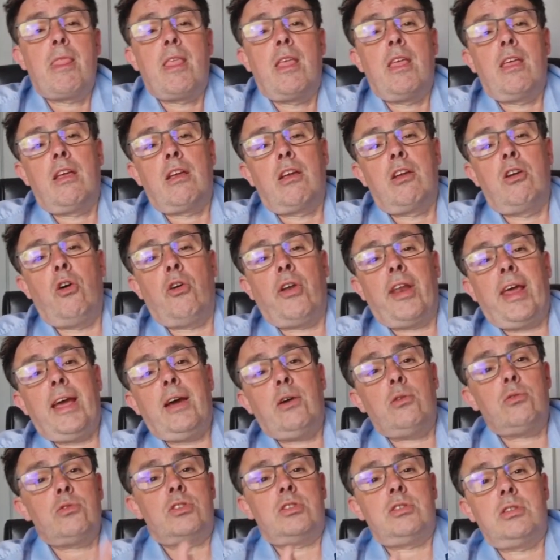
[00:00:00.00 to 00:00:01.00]
gone
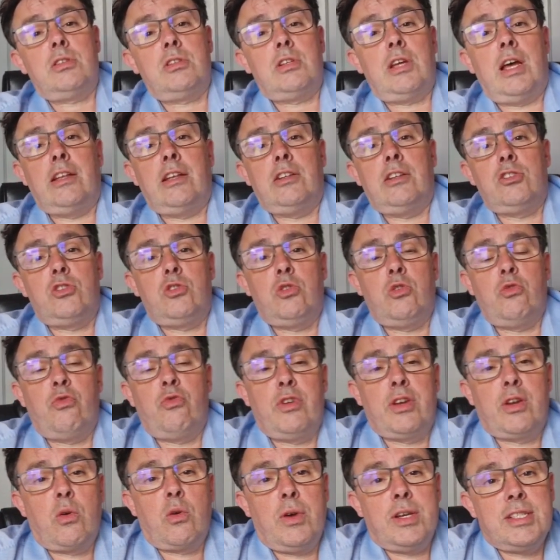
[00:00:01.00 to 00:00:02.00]
out and you've
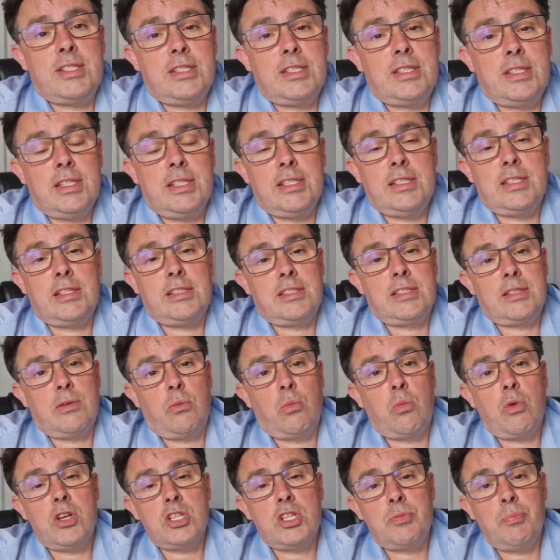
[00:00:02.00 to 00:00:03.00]
requested some
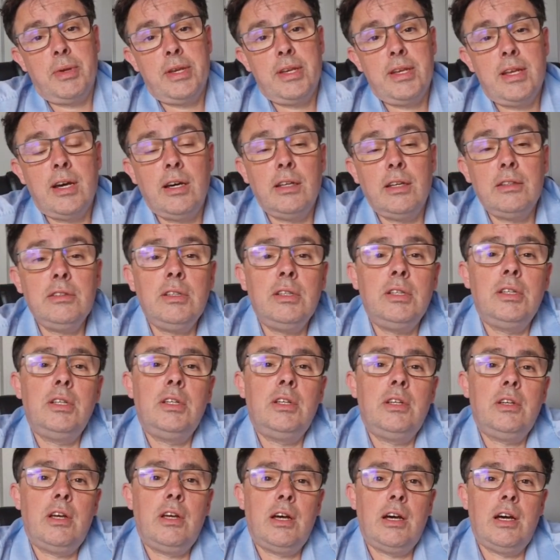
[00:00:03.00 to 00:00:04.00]
work to be done
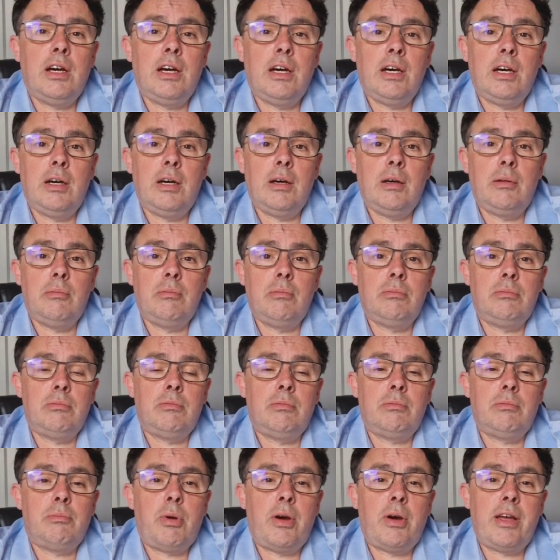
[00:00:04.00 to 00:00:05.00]

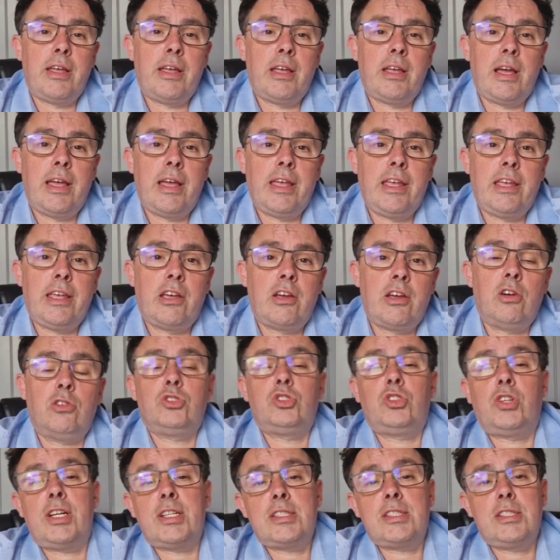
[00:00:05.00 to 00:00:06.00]
by a
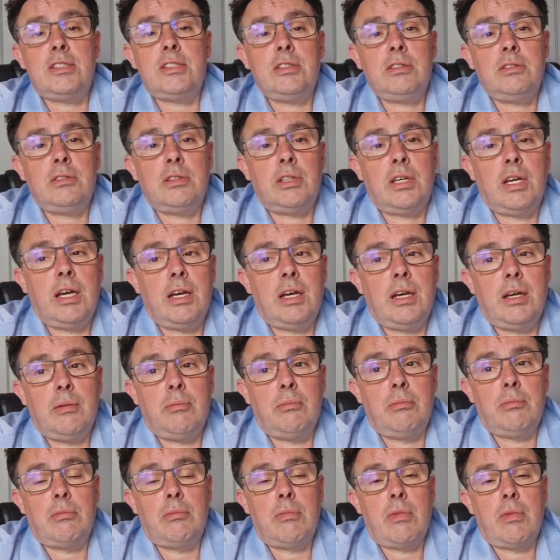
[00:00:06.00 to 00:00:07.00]
contractor,
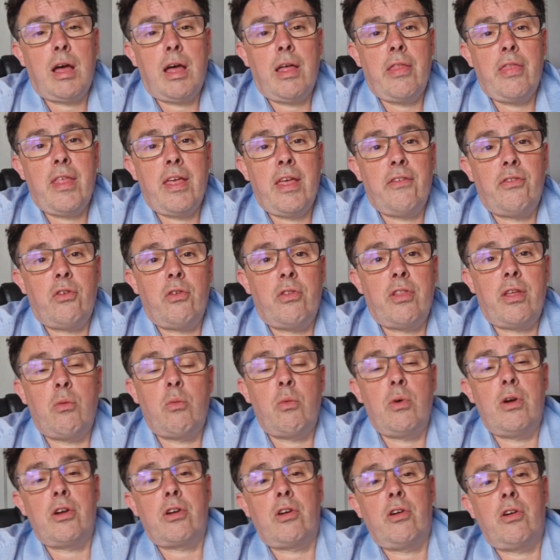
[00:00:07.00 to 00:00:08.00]
and therefore they'll
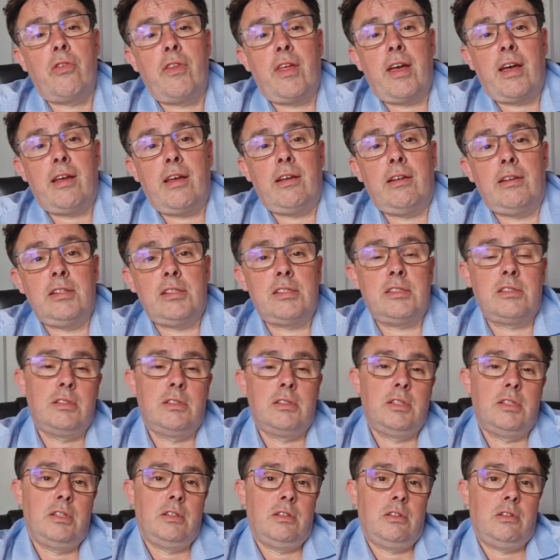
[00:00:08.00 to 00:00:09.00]
work on that, and
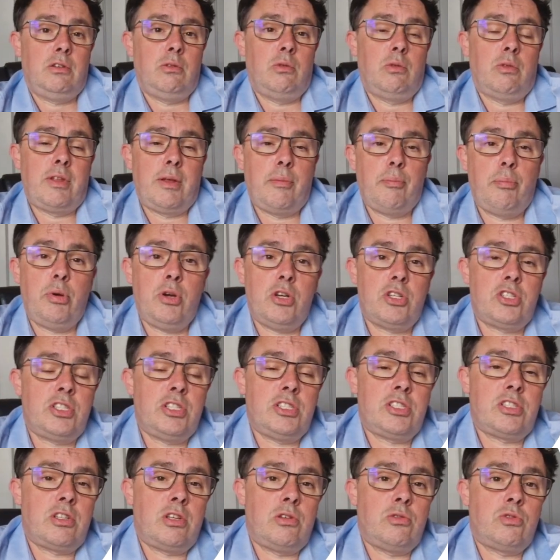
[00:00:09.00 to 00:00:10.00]
you'll then
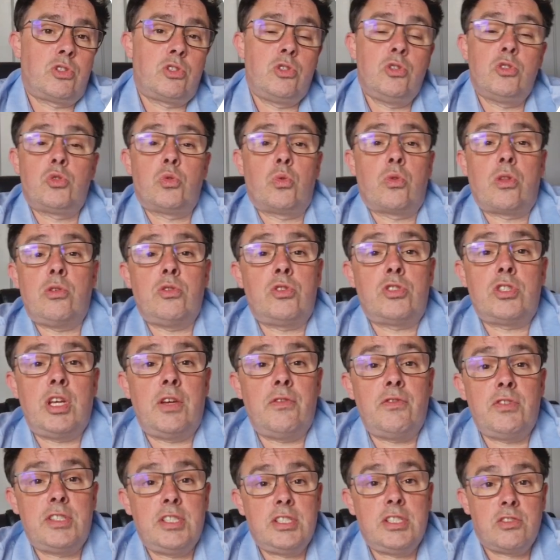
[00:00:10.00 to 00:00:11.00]
purchase those goods or those
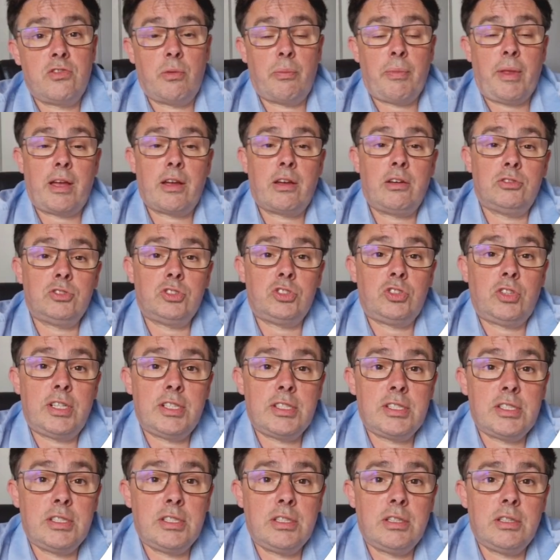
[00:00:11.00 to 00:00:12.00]
services from that
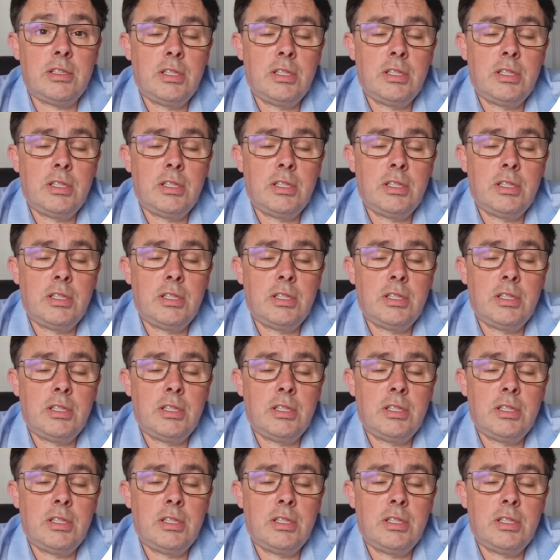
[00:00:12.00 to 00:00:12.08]
contractor.